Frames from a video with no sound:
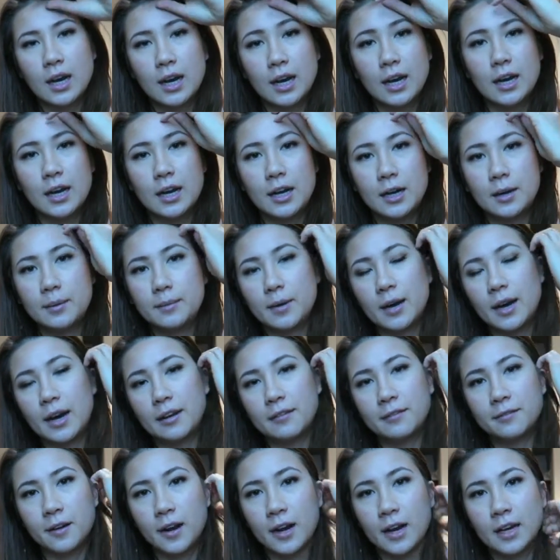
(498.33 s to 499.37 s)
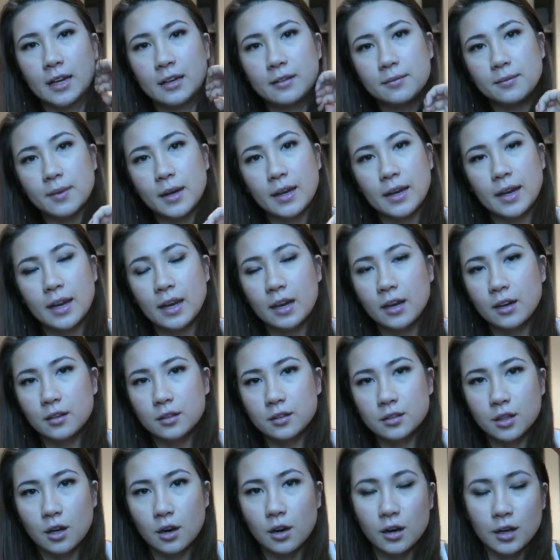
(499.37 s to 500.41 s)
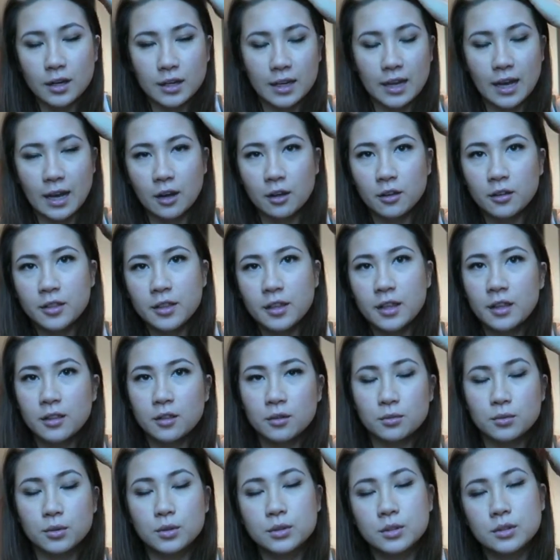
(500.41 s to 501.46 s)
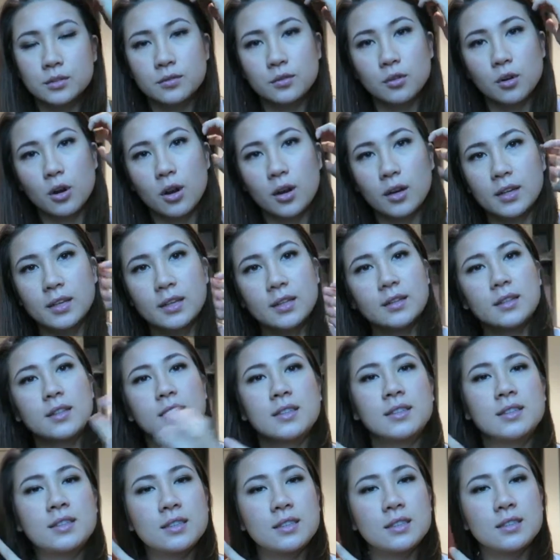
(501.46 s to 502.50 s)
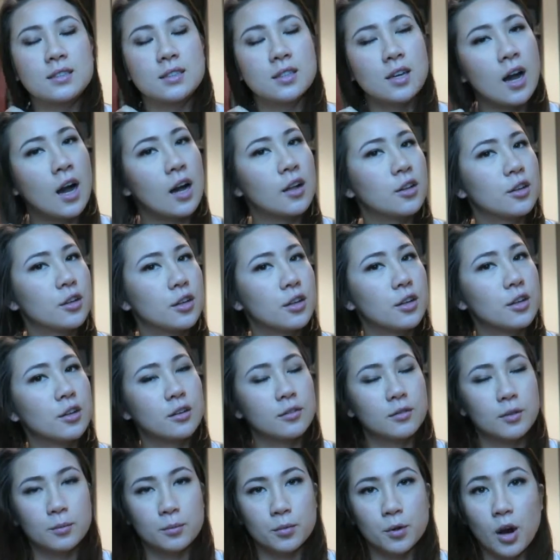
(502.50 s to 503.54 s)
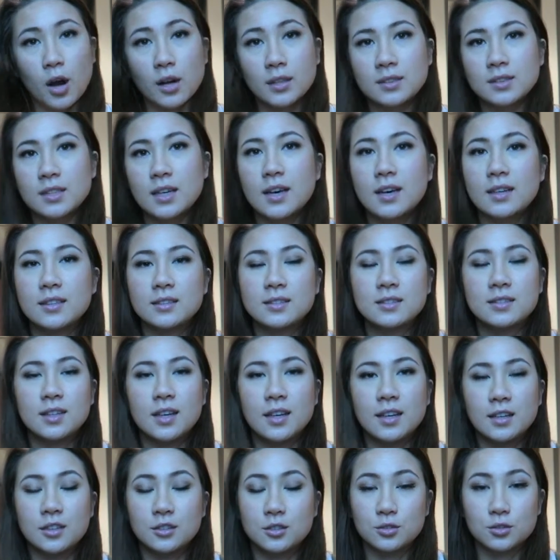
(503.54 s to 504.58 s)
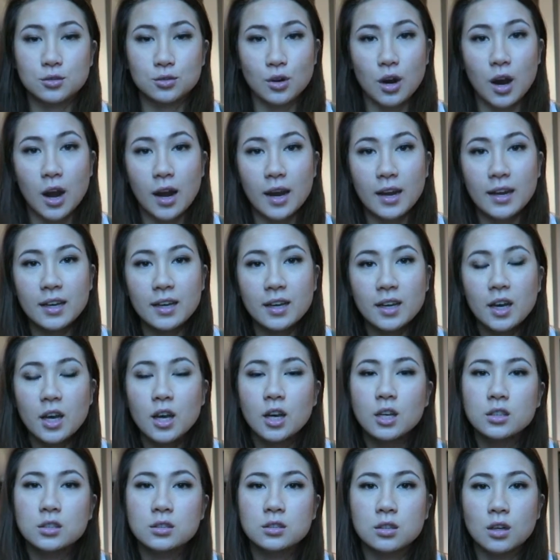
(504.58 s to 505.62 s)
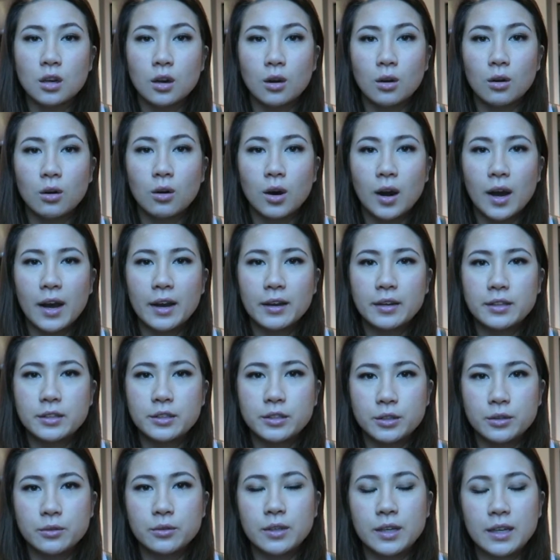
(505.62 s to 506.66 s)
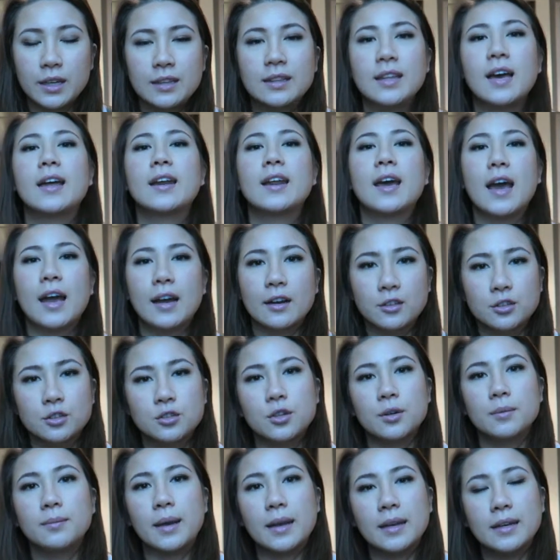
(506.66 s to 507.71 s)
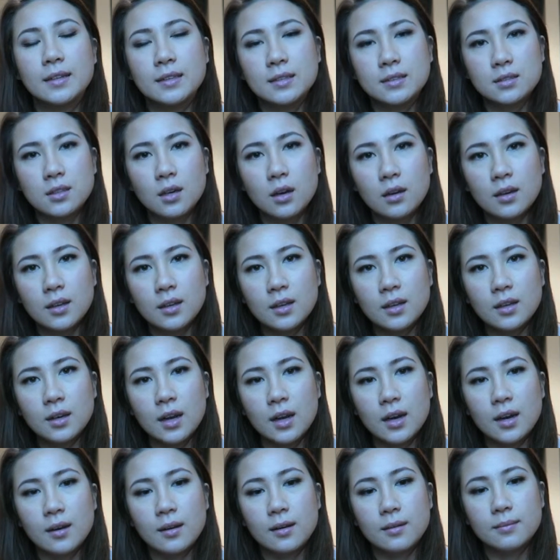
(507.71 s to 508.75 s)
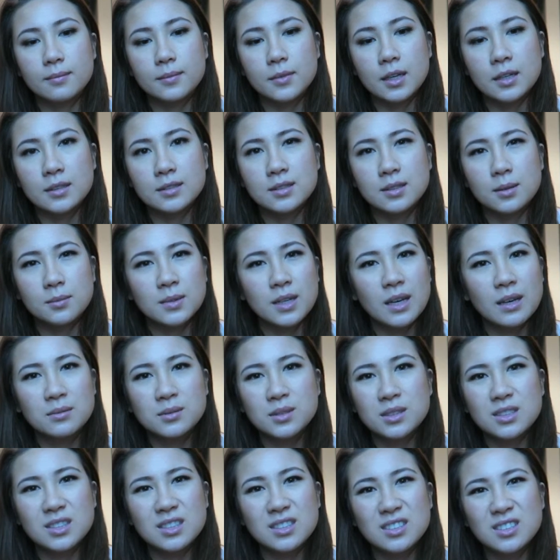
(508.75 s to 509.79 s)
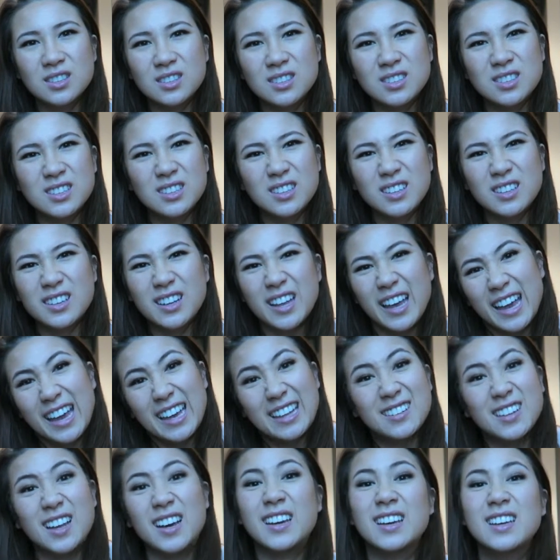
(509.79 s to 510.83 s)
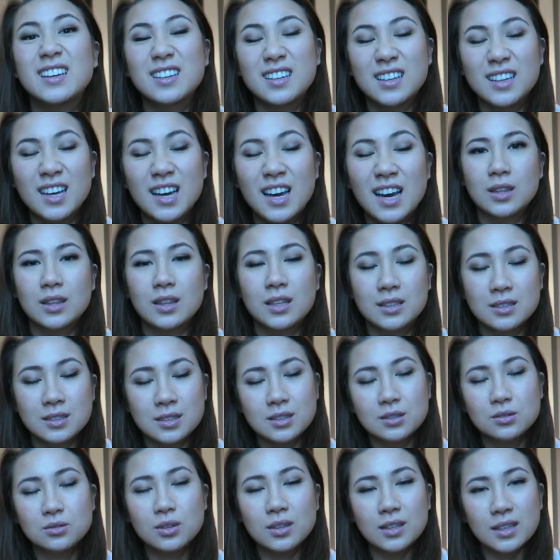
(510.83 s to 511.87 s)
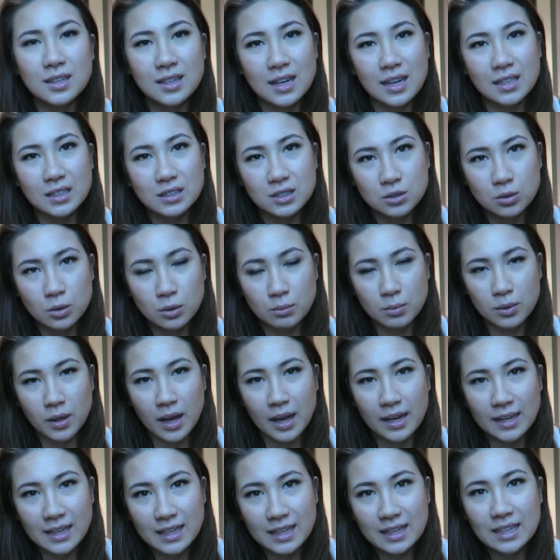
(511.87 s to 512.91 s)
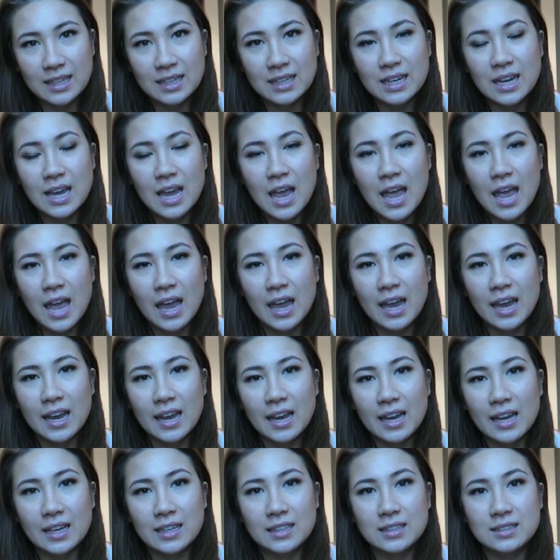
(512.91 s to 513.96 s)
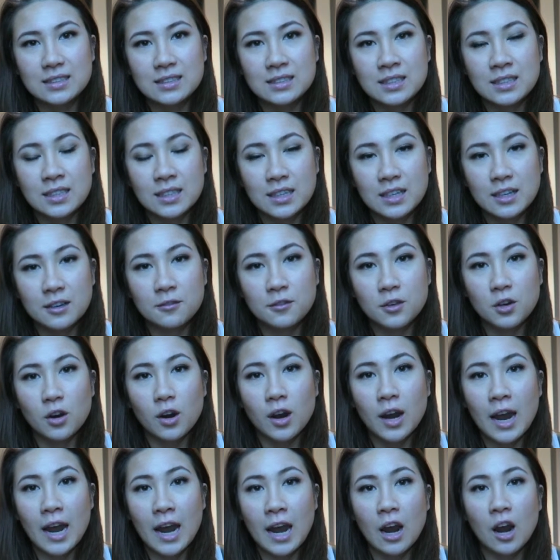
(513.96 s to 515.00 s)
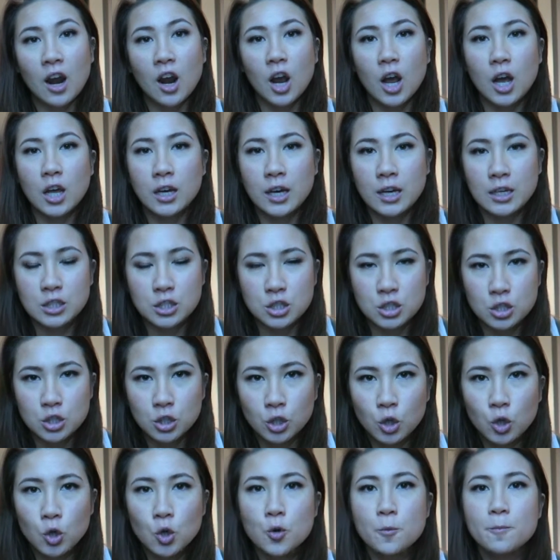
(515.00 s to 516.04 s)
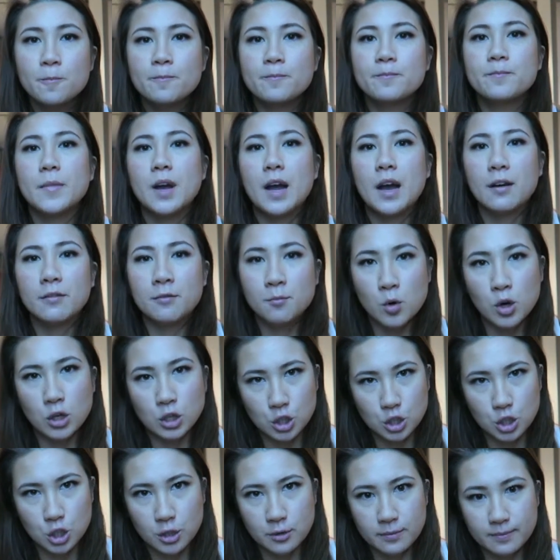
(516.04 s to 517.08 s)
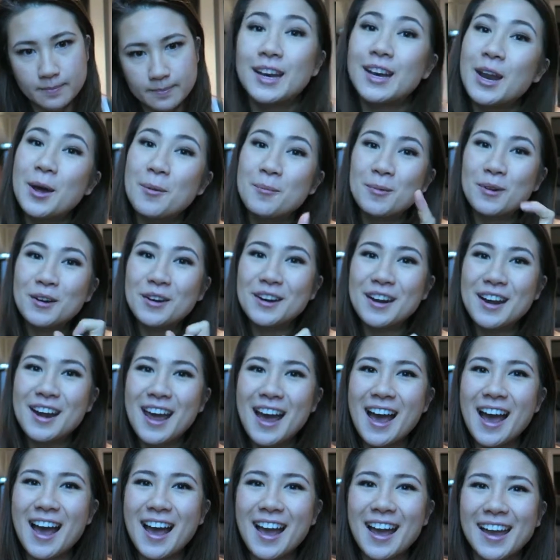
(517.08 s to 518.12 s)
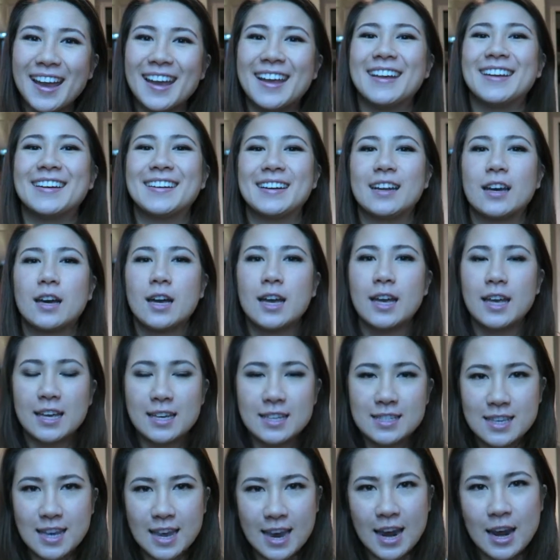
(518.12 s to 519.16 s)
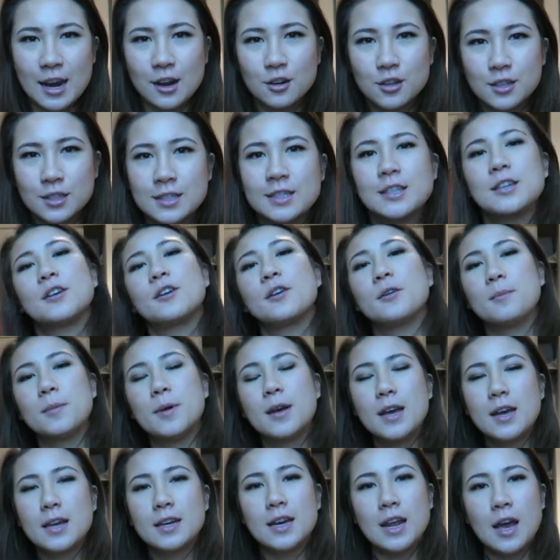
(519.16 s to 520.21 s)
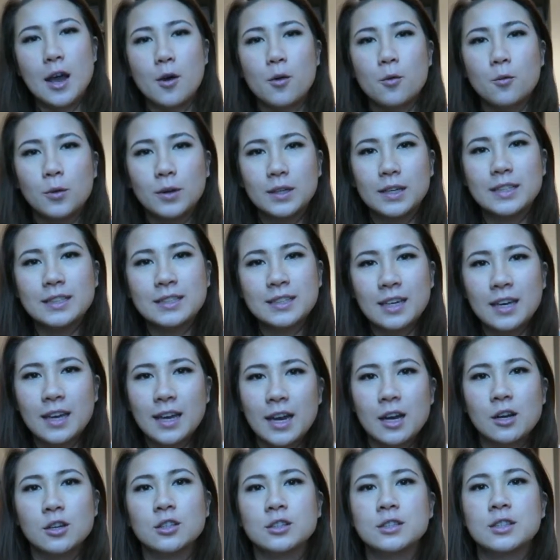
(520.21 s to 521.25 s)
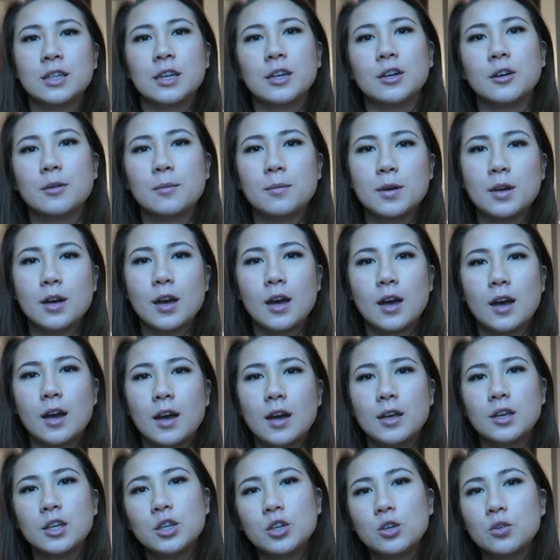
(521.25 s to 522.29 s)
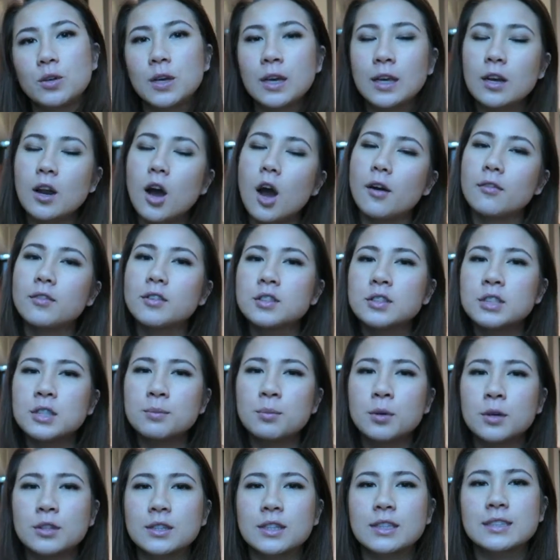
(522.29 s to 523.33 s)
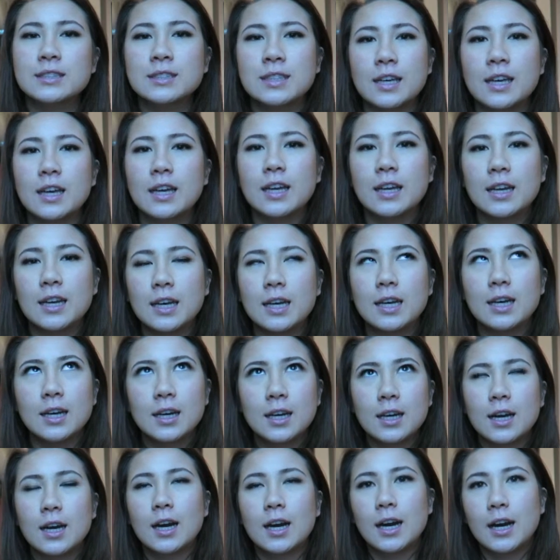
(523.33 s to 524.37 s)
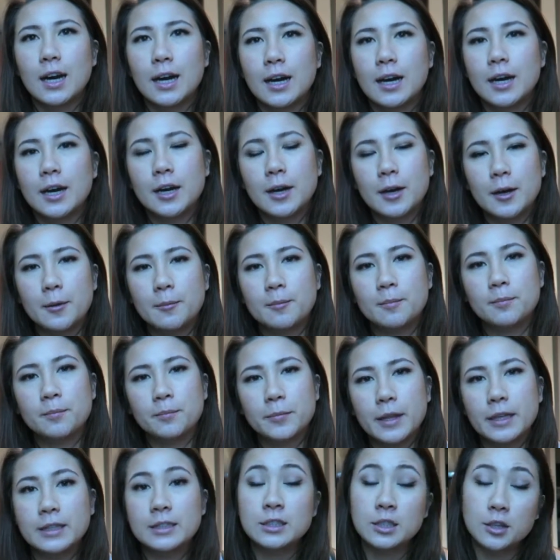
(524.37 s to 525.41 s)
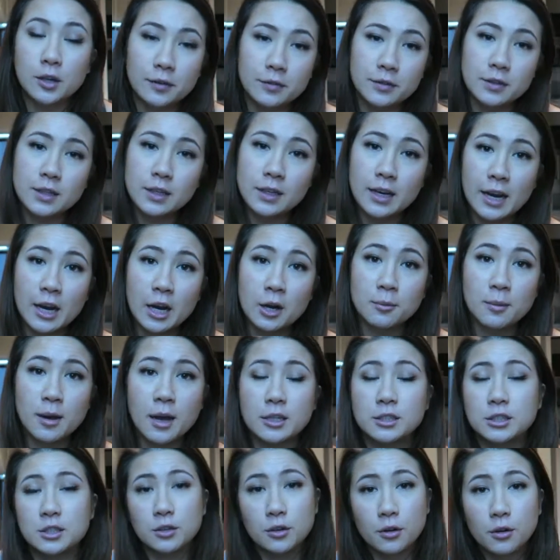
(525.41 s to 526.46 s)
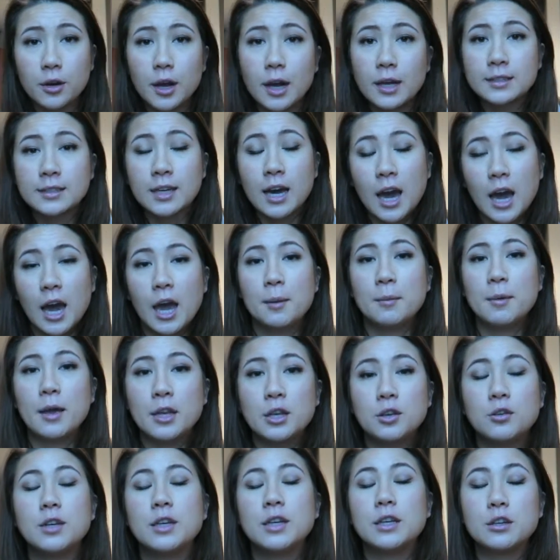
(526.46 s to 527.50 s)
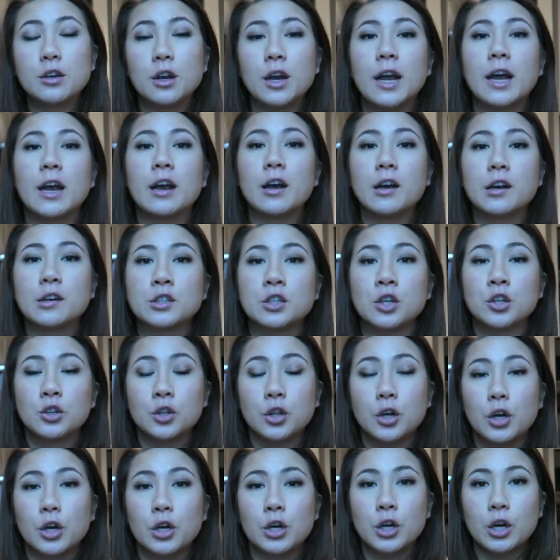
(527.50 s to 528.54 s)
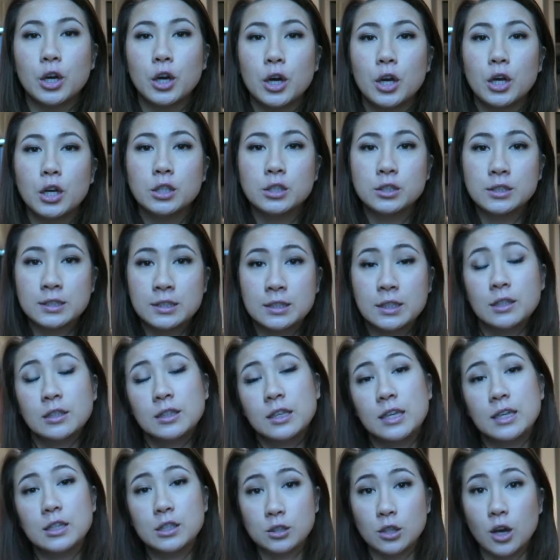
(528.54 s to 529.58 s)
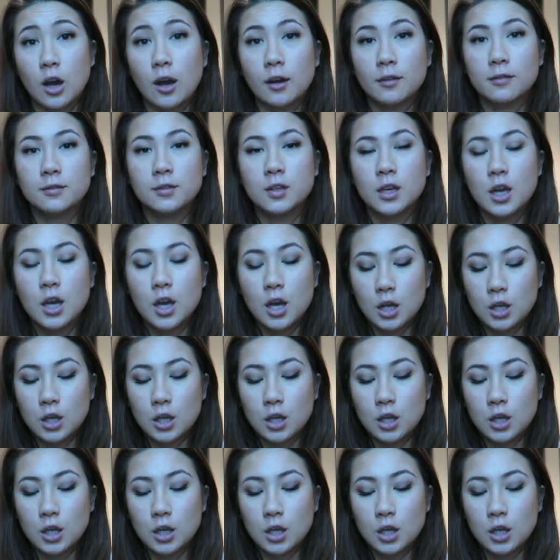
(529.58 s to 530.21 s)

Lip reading: I find my hair is already healthy, the roots have grown in. This is colored, processed, and it's dry, so I do need that extra maintenance on it, because sometimes it just looks a little hay-like. This is really nice to apply in and to give your hair a nice of moisture. Number 9 is a hair serum. Now, when I say a hair serum, you can obviously put this in, let's say you haven't done a hair mask, you don't got time, and you need your hair to look silky soft.